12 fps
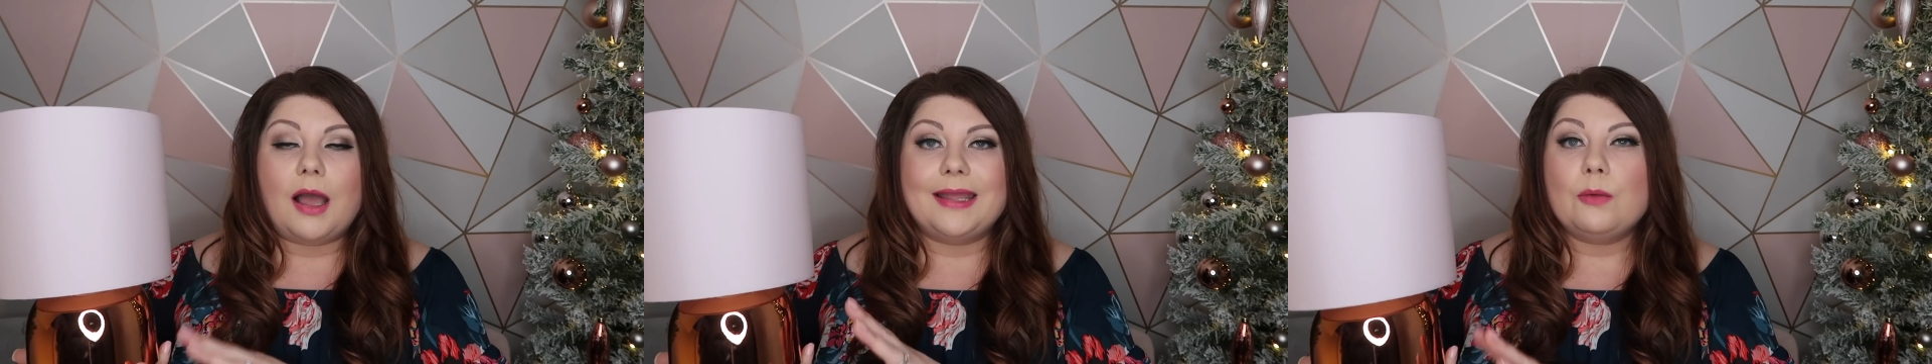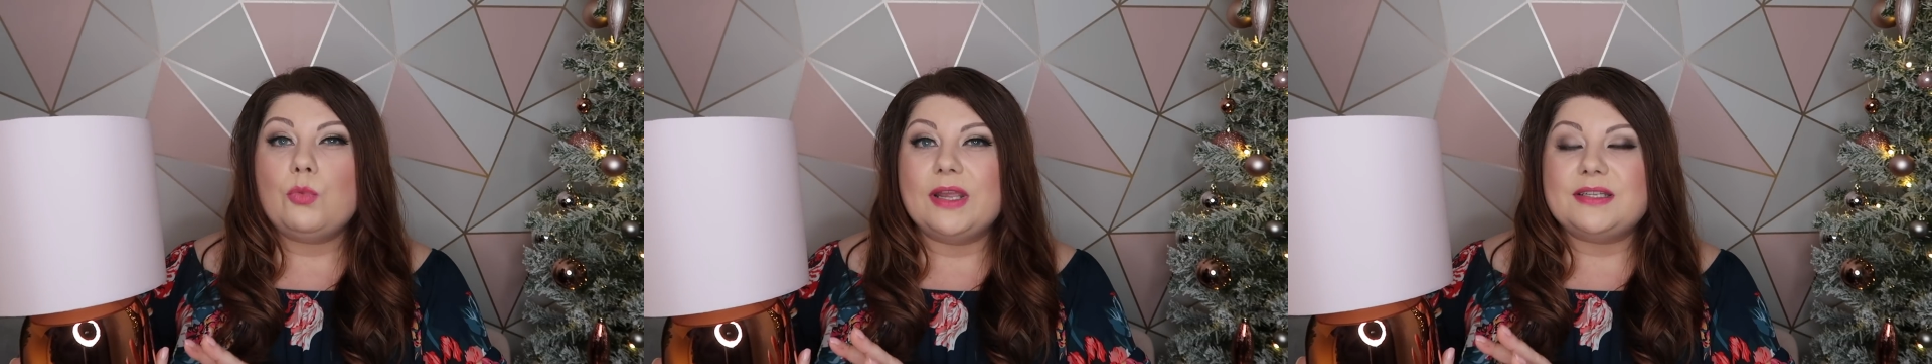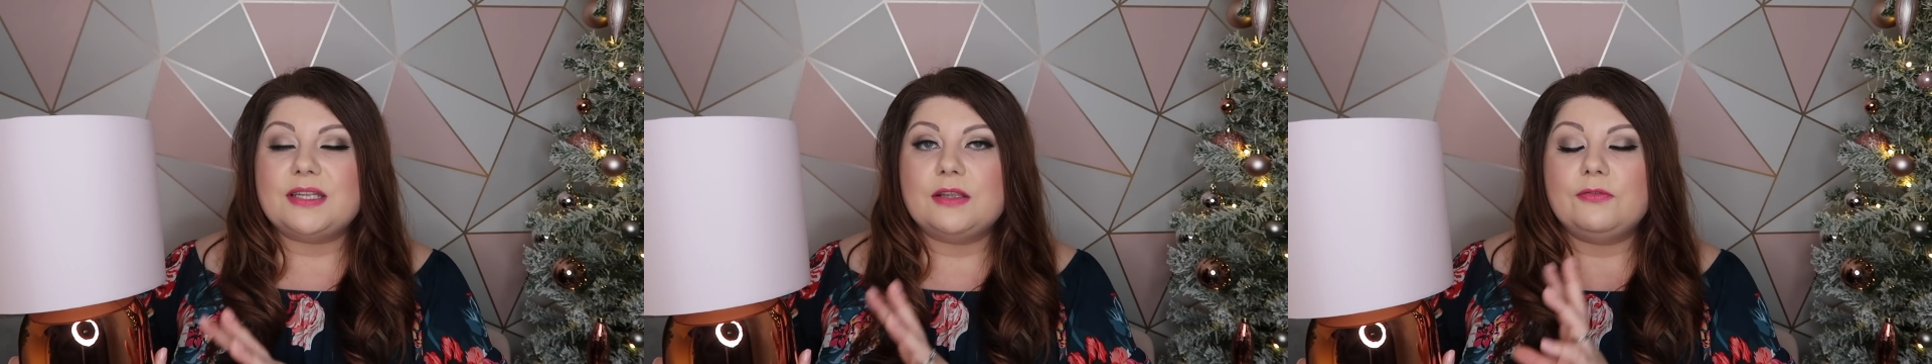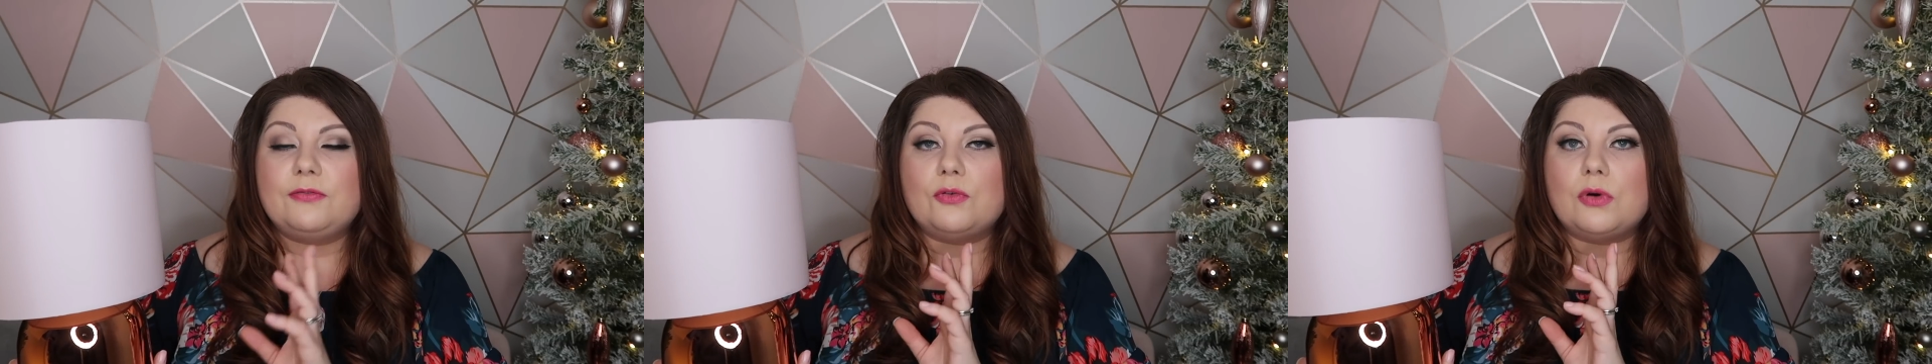I am
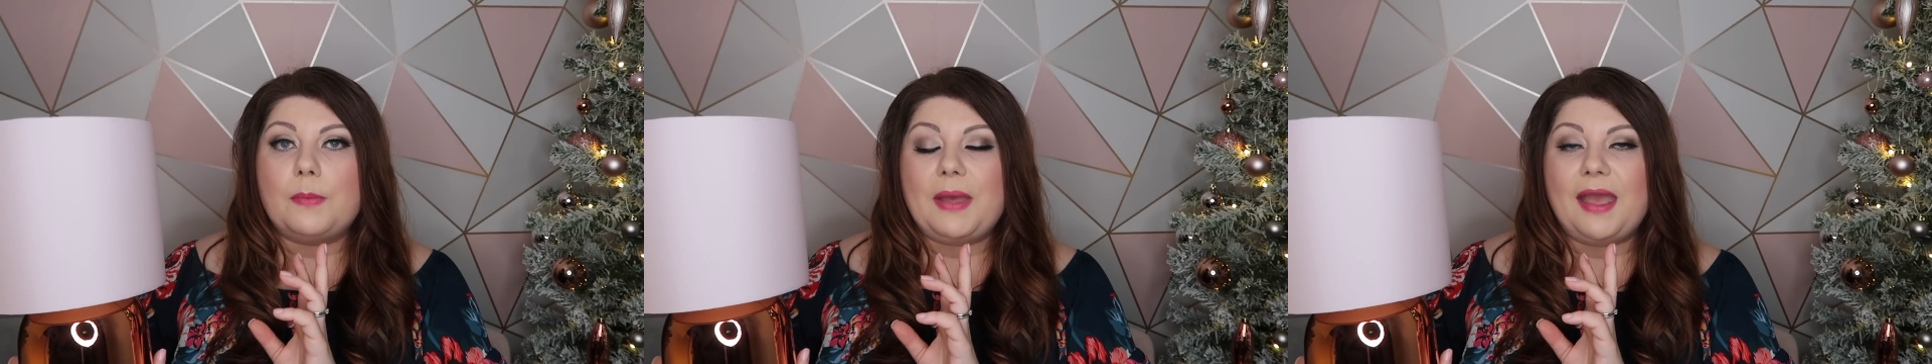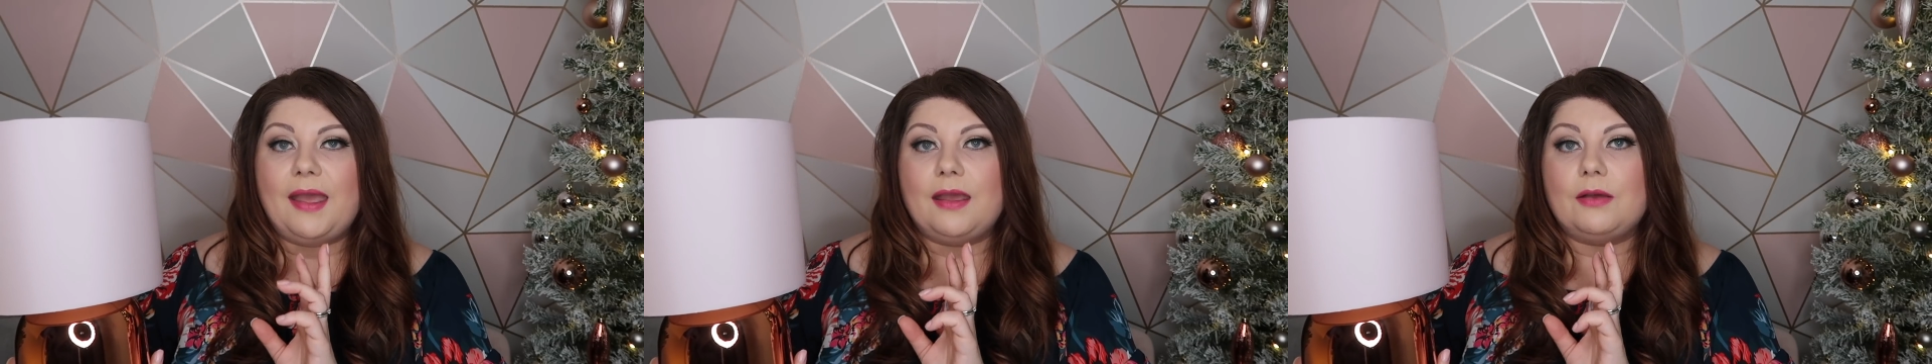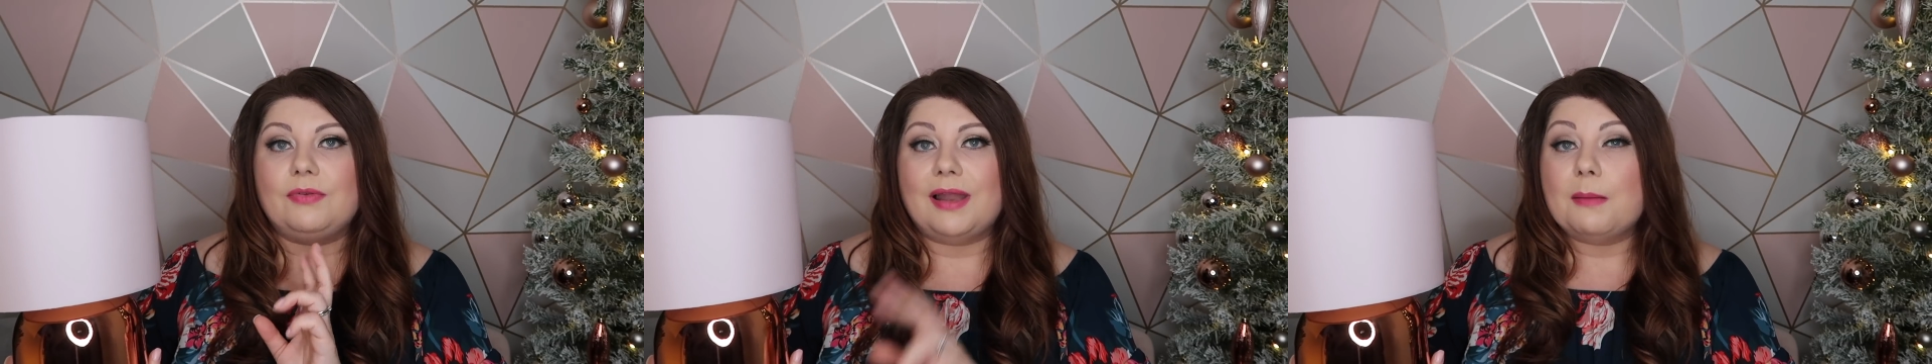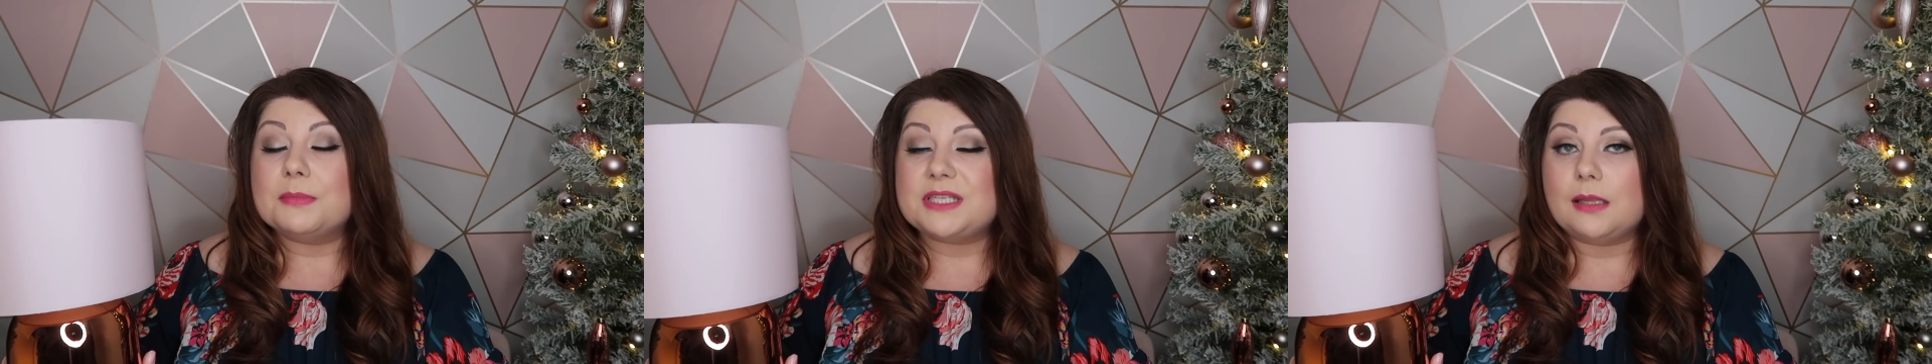waiting for a pair of
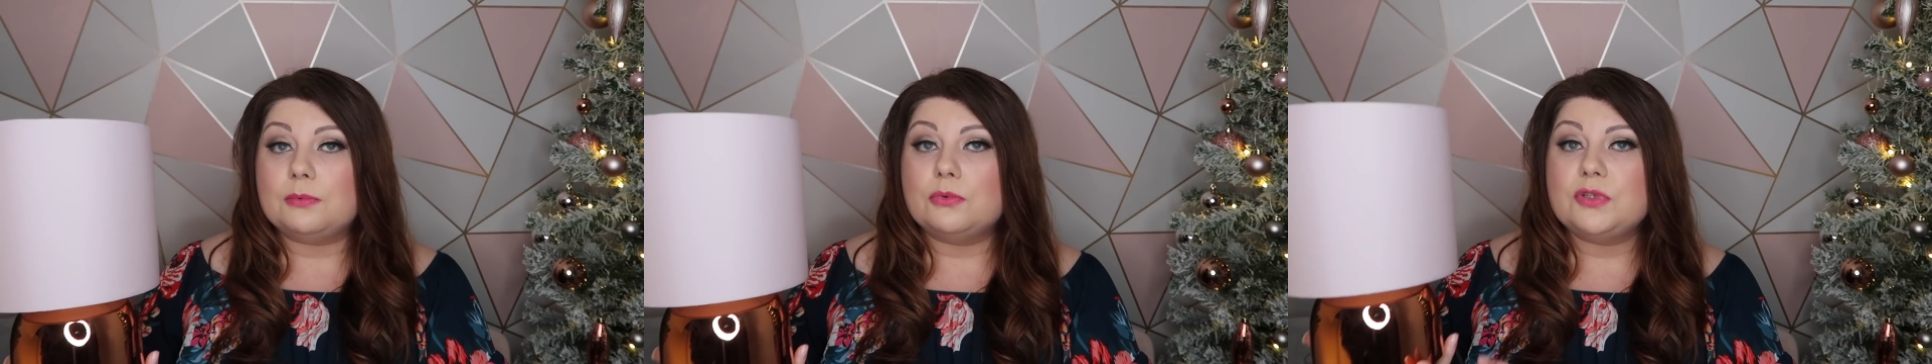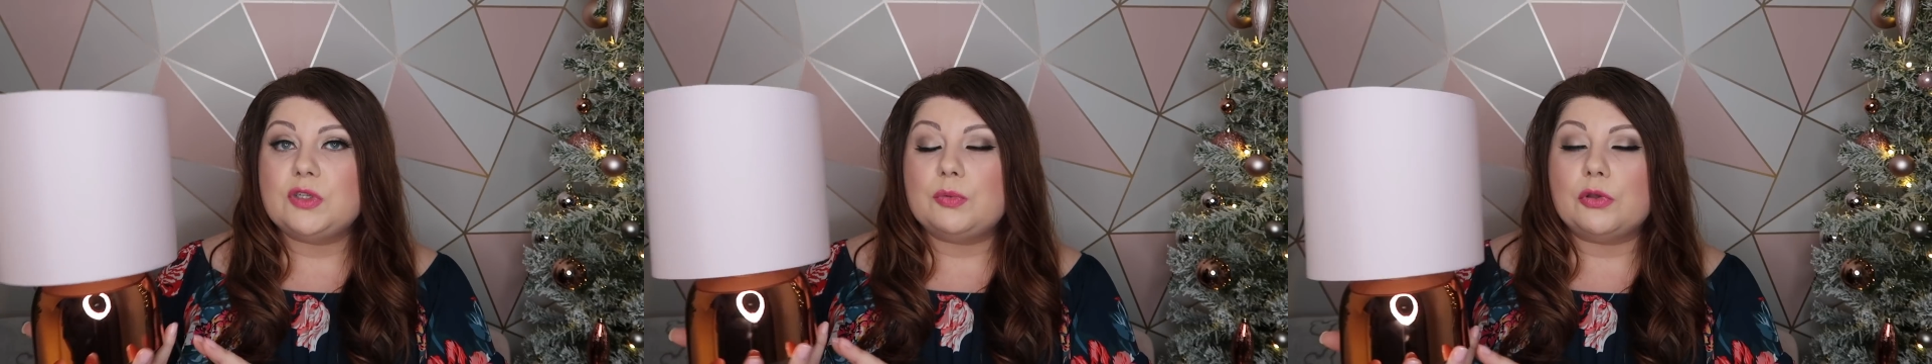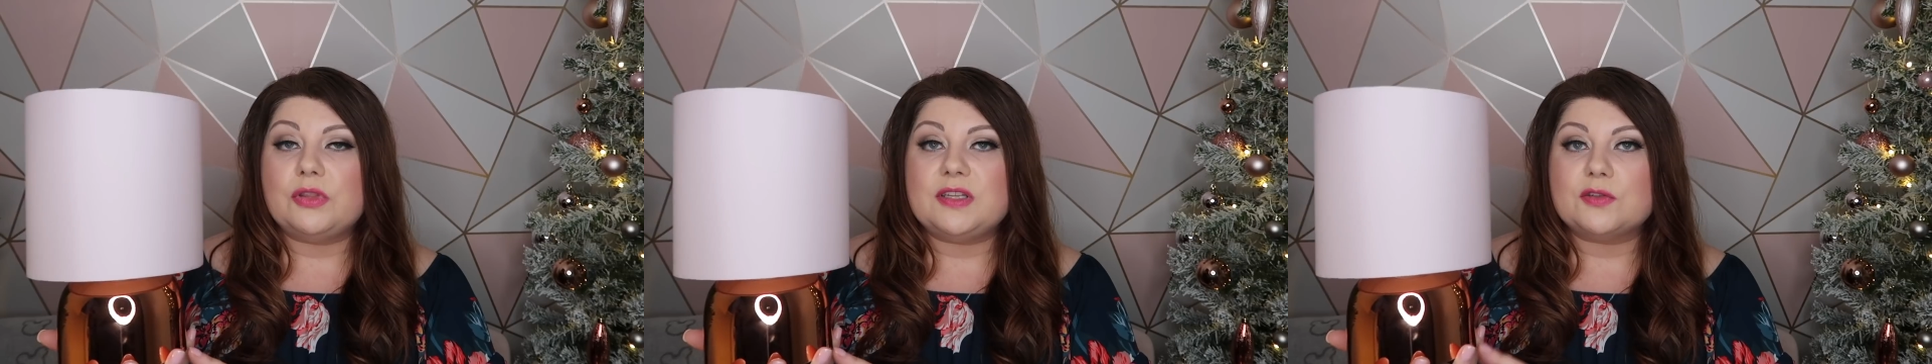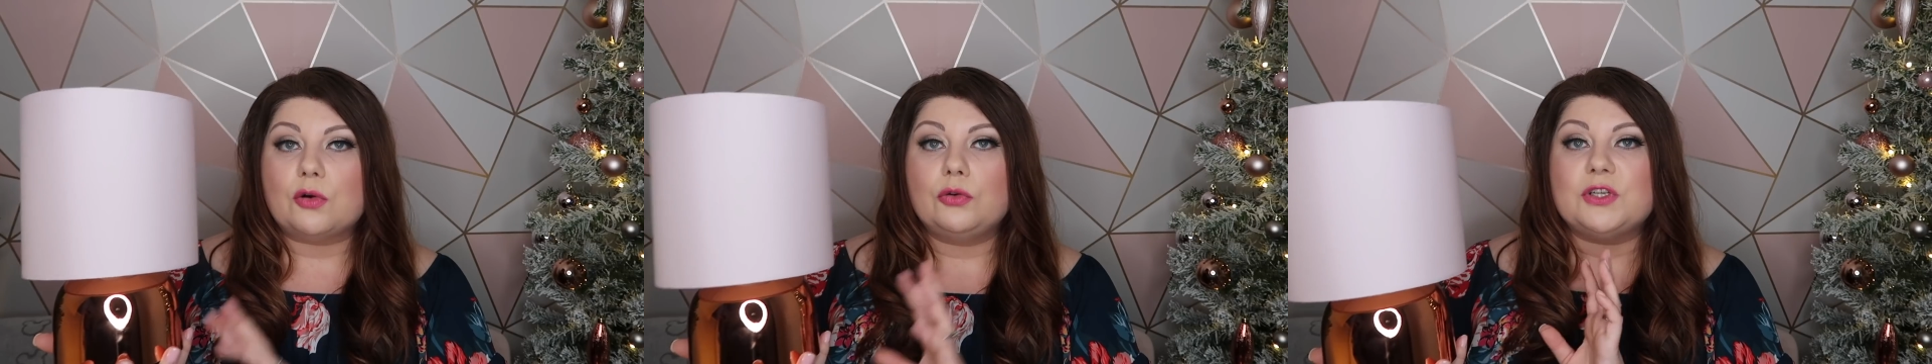lamp tables to put these on,